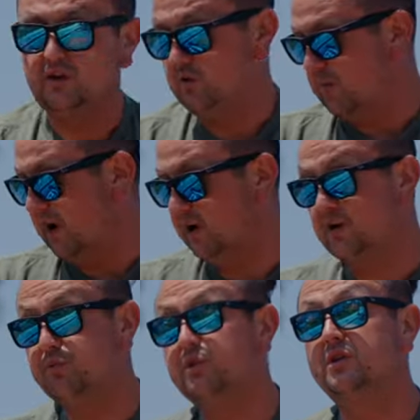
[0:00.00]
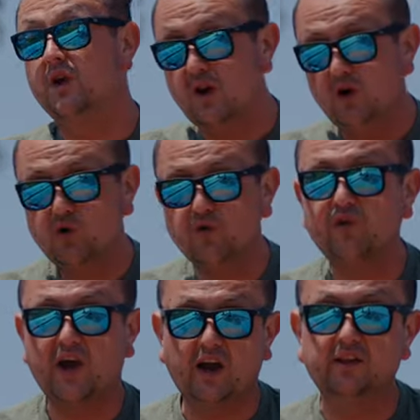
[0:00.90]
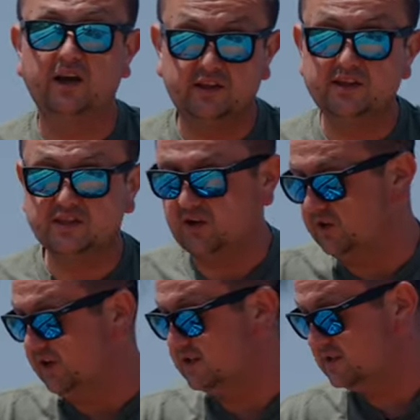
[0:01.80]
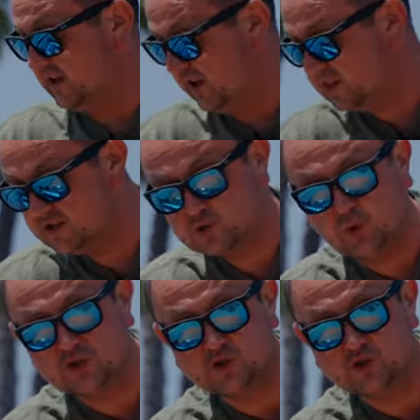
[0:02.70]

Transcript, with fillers: You might gonna put roof rack like this car does and this one